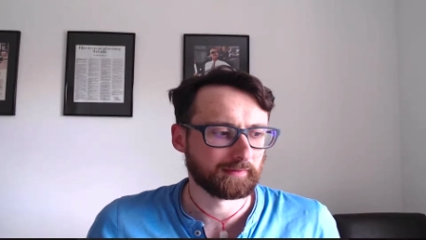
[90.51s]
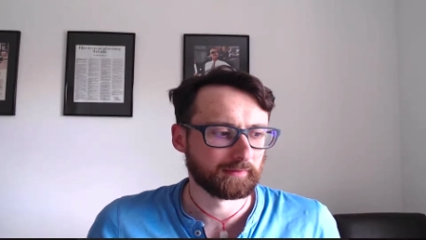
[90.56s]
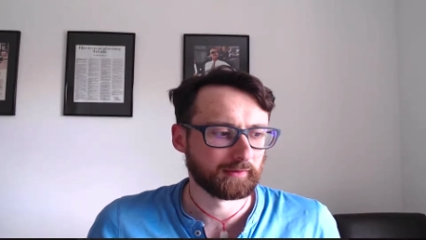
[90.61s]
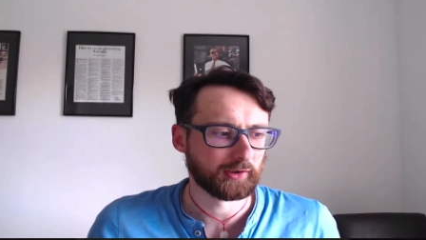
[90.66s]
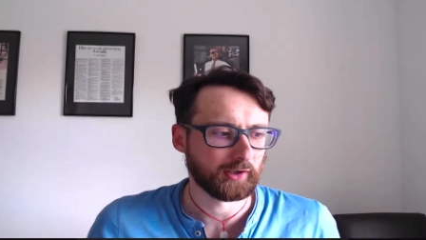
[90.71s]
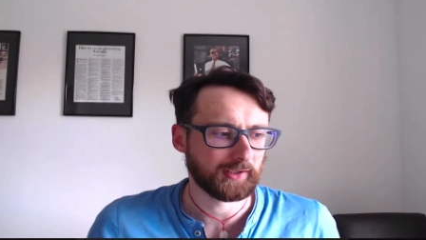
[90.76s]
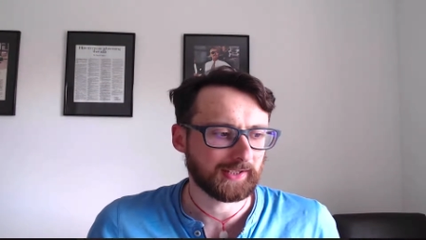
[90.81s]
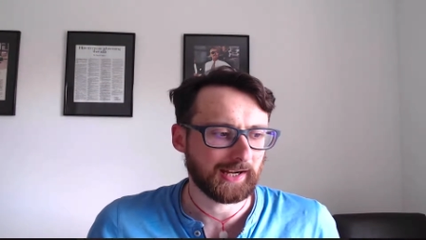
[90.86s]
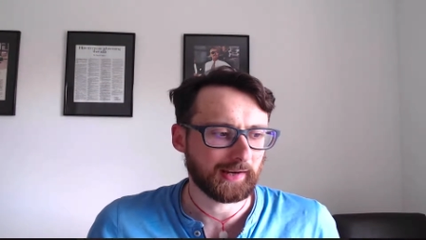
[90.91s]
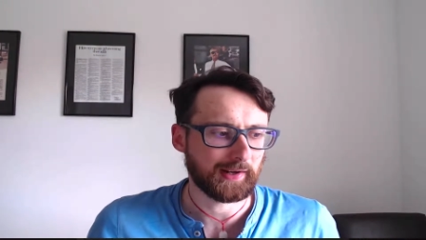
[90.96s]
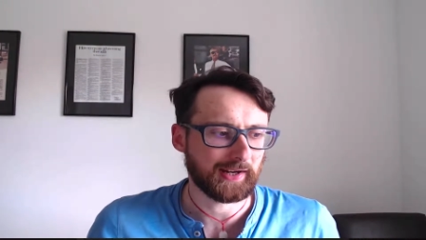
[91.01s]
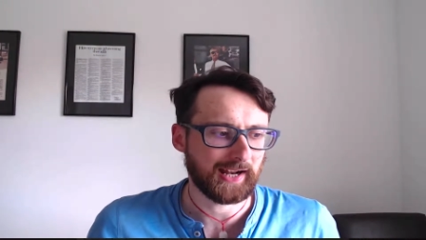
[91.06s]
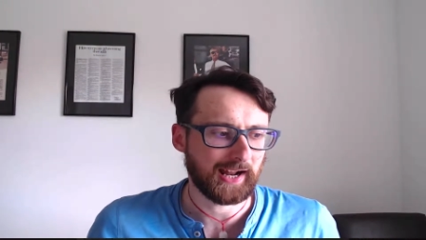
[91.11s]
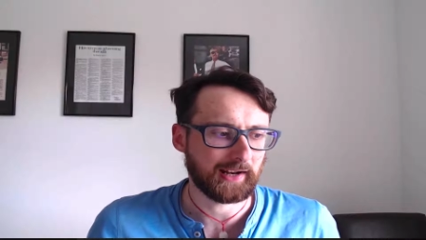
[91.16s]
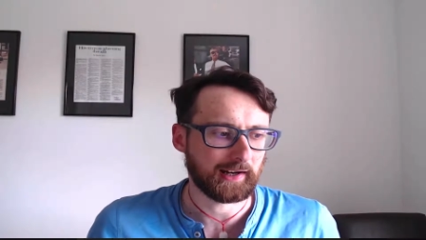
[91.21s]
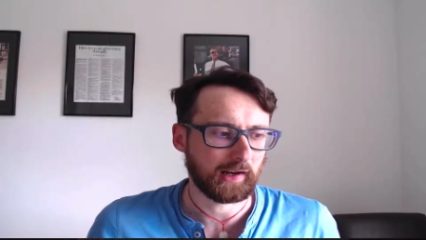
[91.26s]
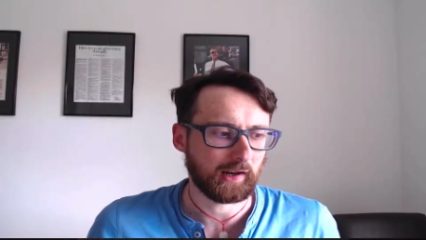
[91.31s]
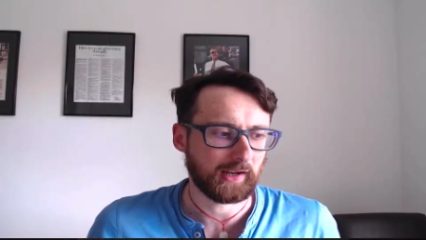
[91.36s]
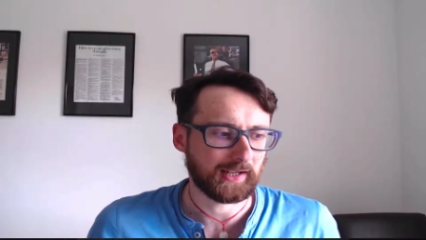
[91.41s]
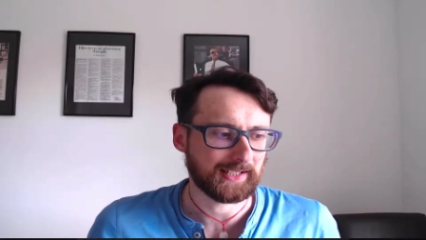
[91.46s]
shut down and
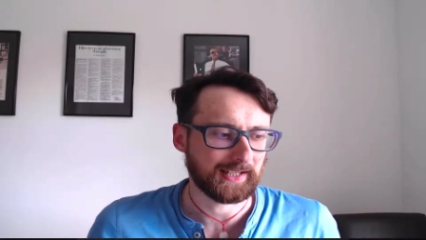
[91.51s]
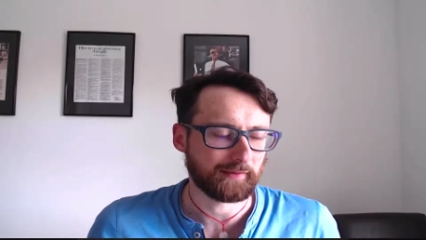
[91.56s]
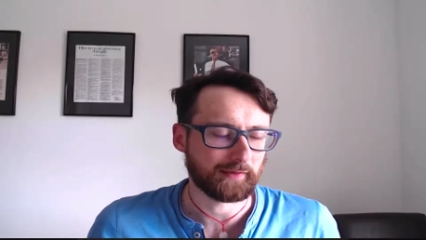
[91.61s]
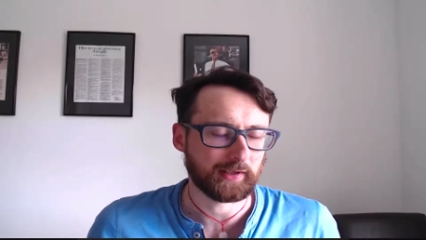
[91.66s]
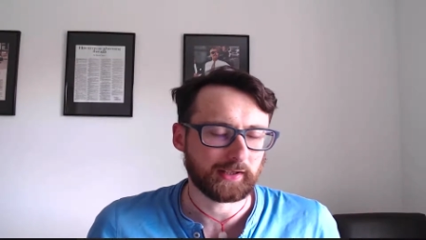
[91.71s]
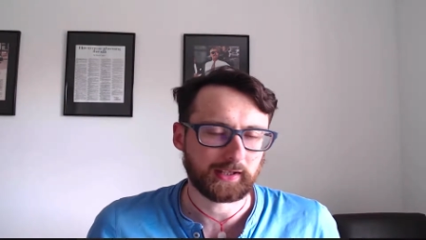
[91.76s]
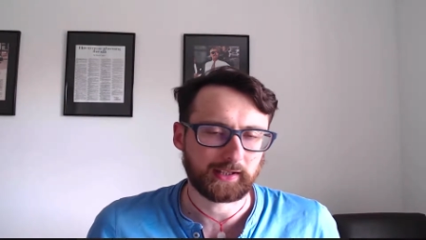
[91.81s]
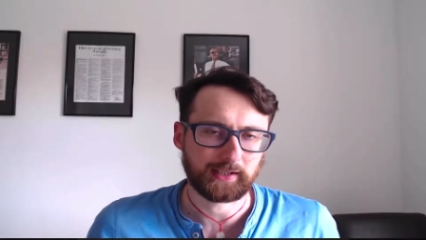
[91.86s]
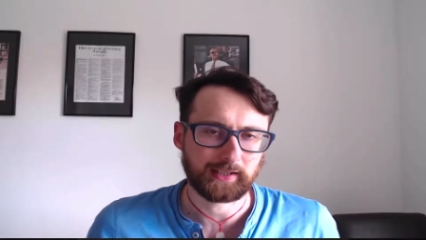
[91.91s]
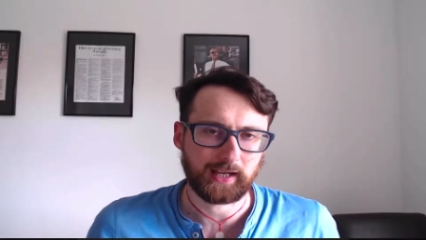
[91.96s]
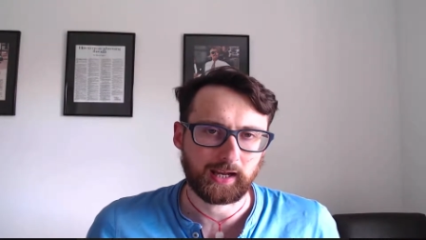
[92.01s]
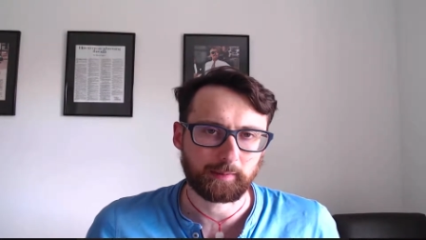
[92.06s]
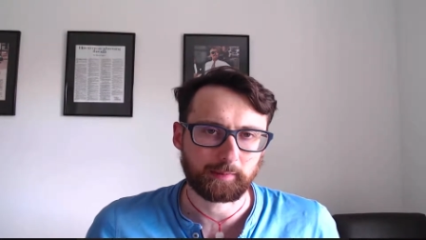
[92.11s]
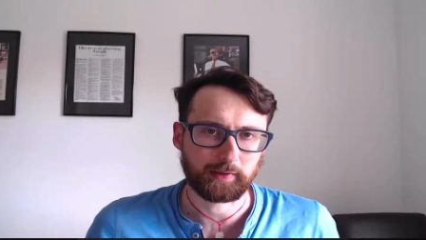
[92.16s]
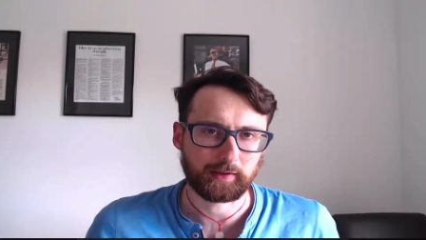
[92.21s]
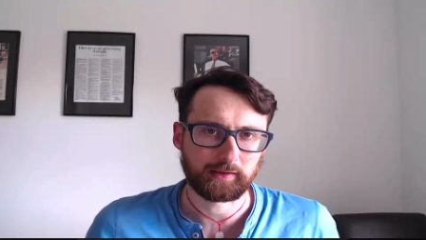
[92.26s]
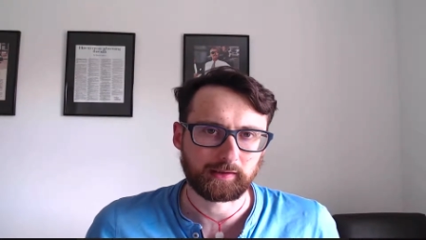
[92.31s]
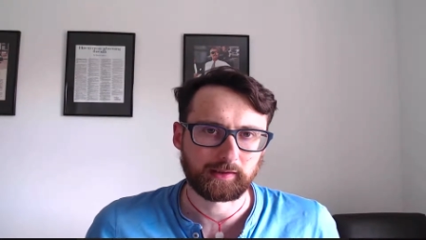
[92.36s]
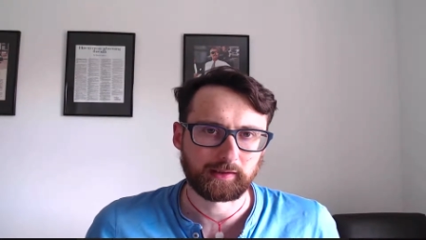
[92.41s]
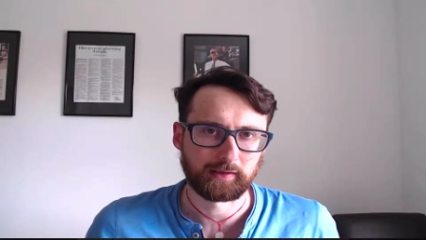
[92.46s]
analyze everything that's
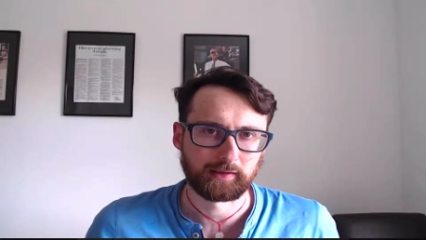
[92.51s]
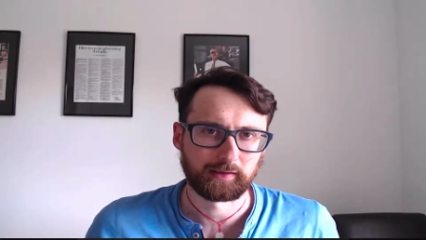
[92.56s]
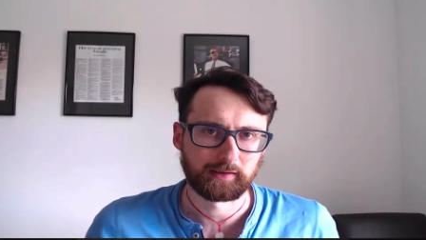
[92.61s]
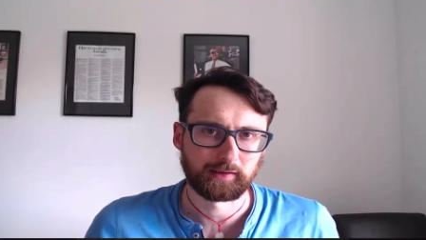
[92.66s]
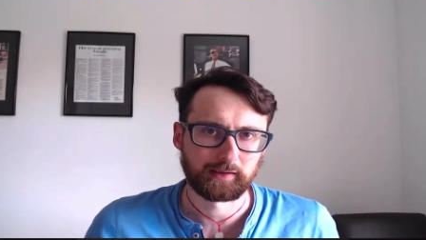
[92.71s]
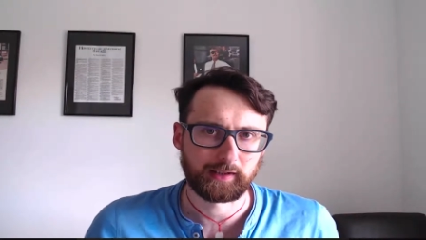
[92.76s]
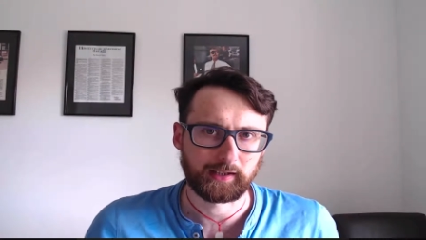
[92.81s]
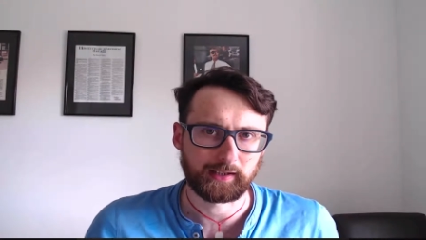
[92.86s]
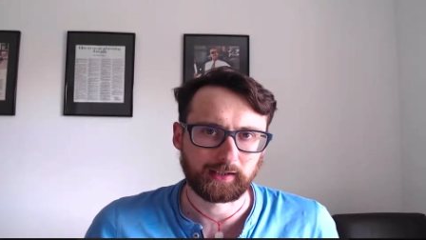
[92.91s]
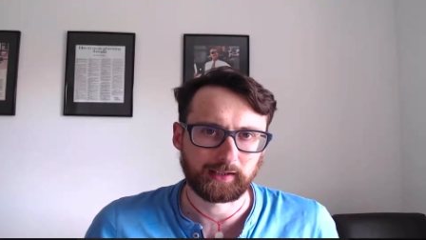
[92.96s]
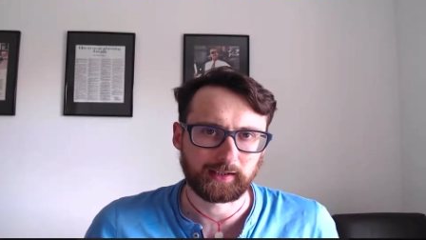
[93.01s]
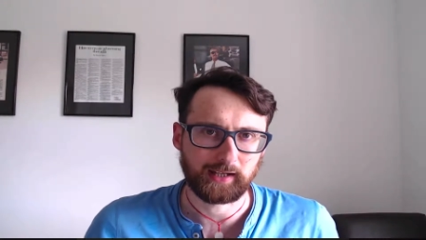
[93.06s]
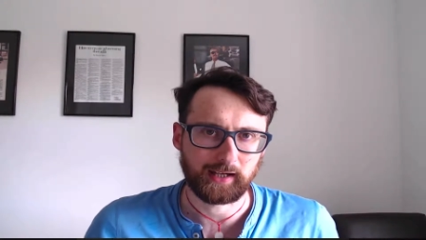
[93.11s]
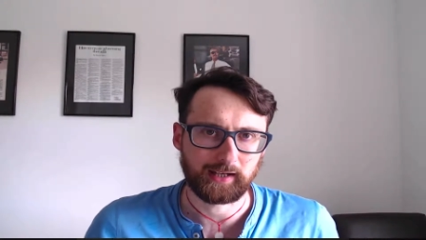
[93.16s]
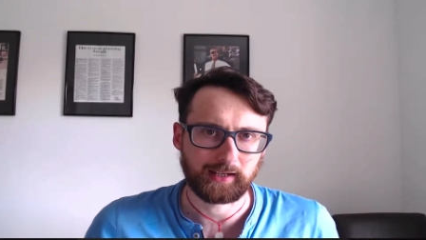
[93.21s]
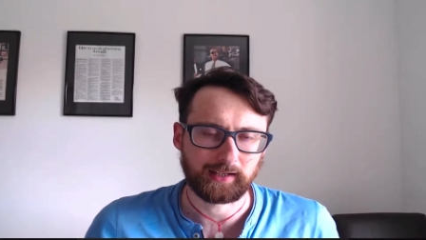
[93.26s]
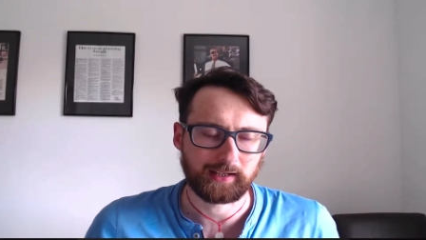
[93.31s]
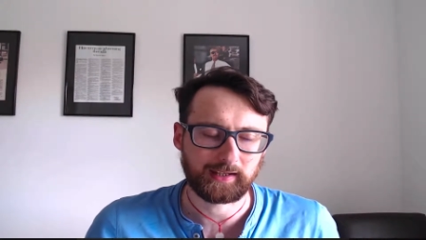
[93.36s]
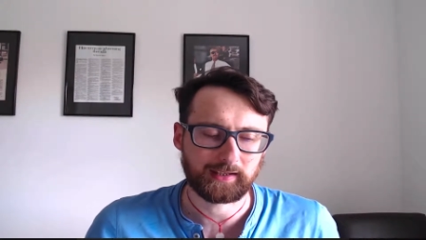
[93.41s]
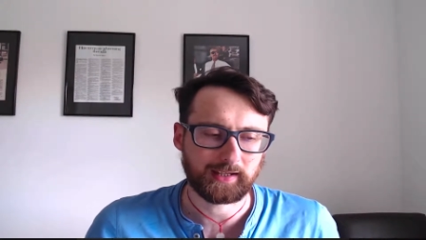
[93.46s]
happened in the
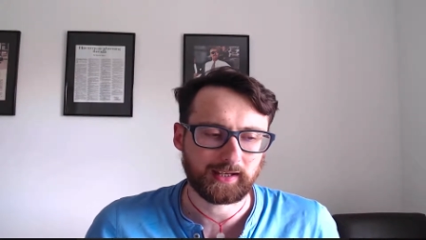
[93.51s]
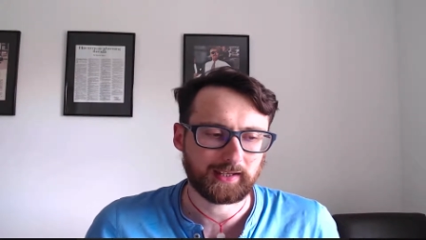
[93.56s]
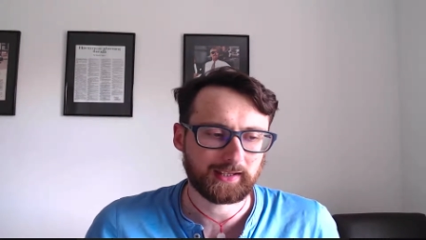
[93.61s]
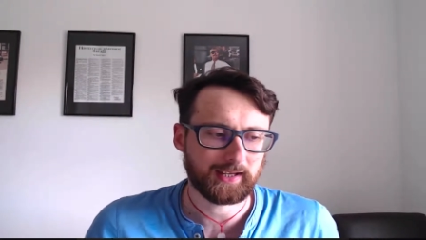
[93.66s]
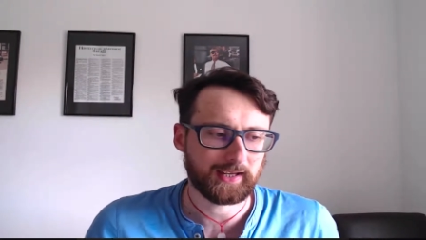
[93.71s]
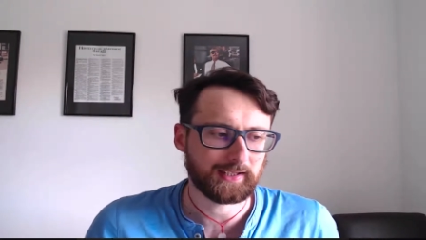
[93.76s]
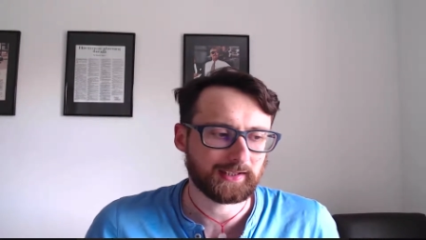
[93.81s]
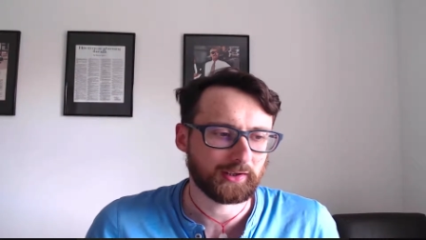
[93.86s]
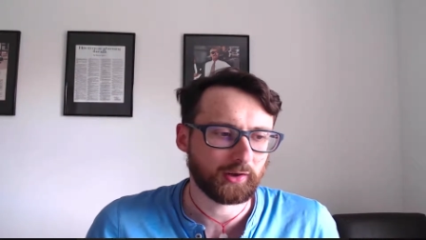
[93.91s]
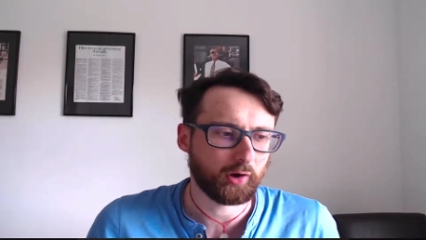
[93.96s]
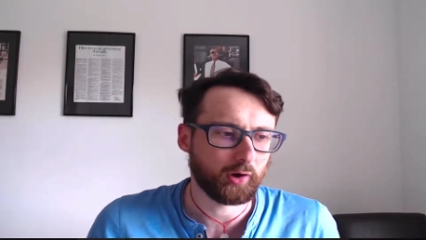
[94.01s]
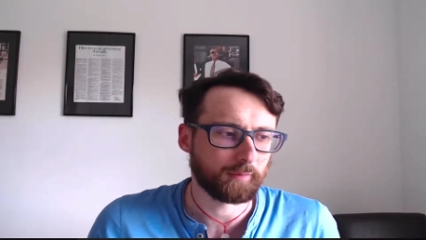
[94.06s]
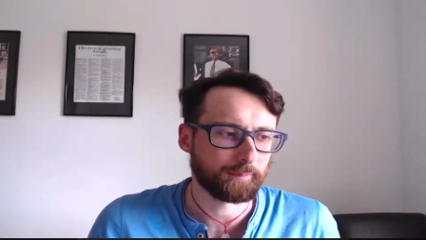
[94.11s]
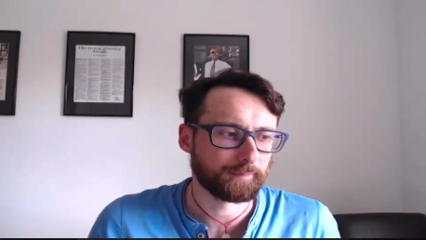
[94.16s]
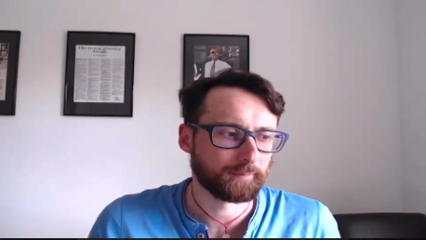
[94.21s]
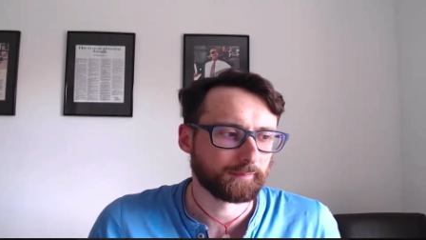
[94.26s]
day. It, it, it's not